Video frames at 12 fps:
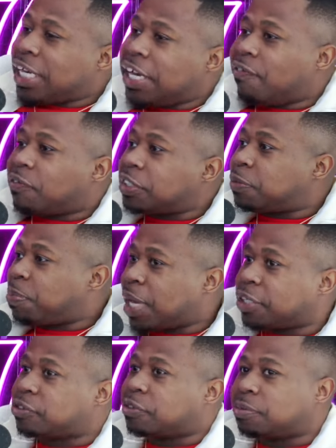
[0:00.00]
got different
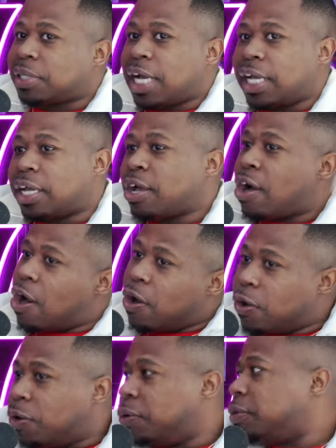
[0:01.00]
spectrums, like
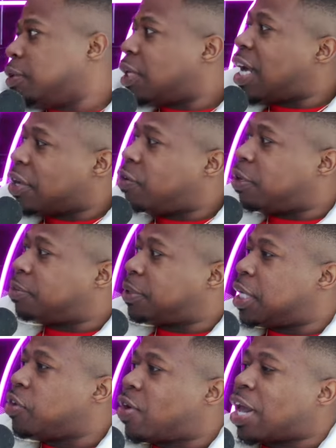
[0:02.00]
older, like of you know what I'm
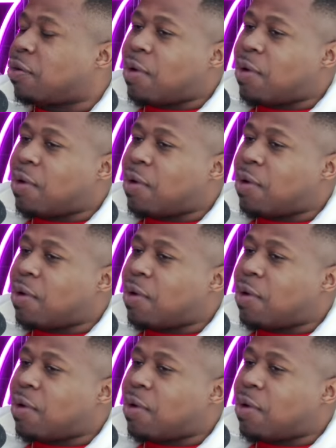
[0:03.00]
saying? You got